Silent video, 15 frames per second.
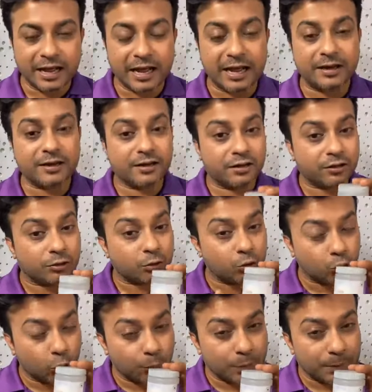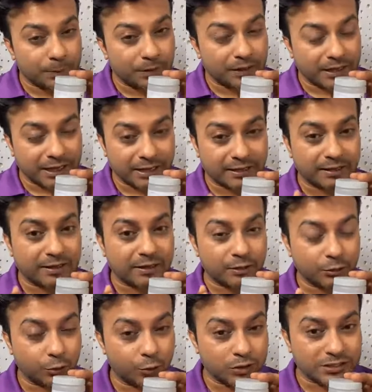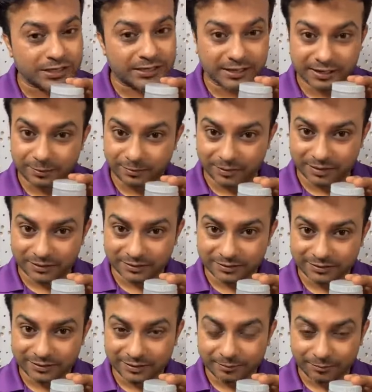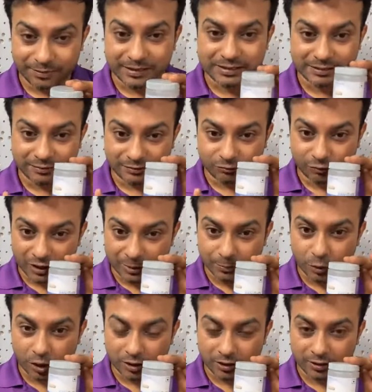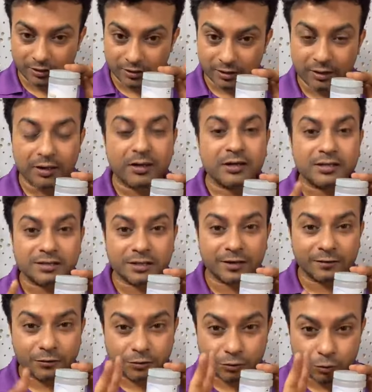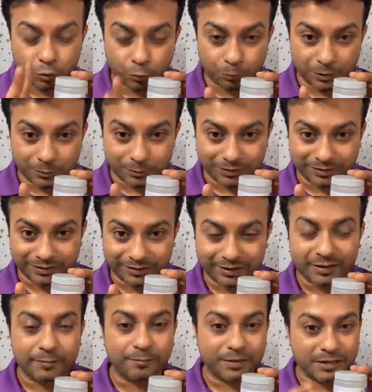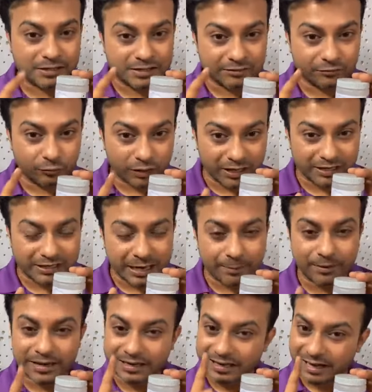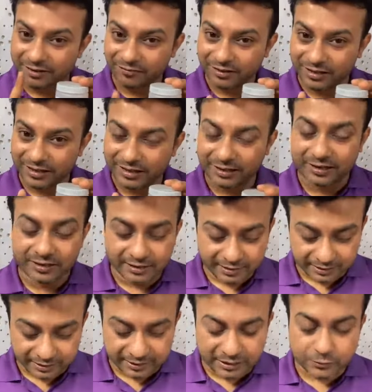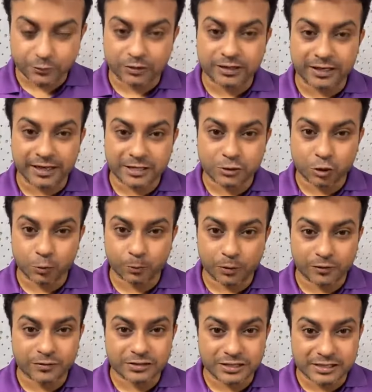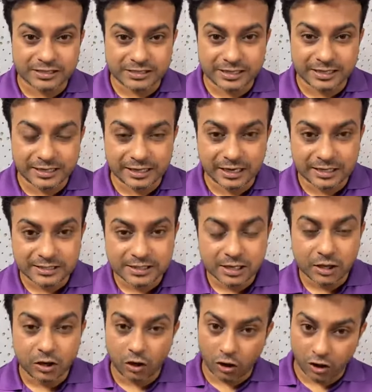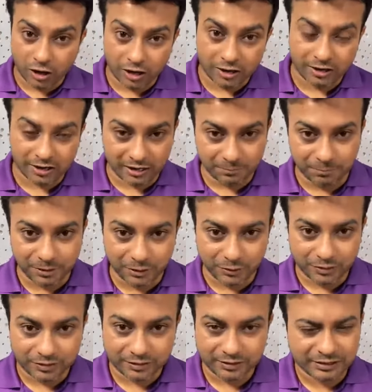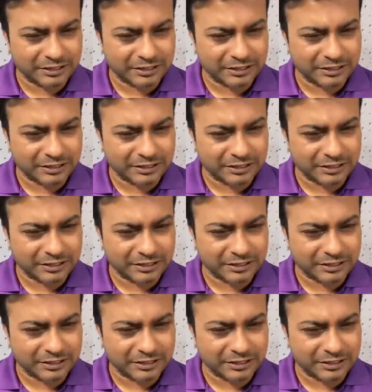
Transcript: And 2 people can use it in a month, means 1 bottle serves 2 people, means 1 tablet every day. It is for the age group of 16 years or above.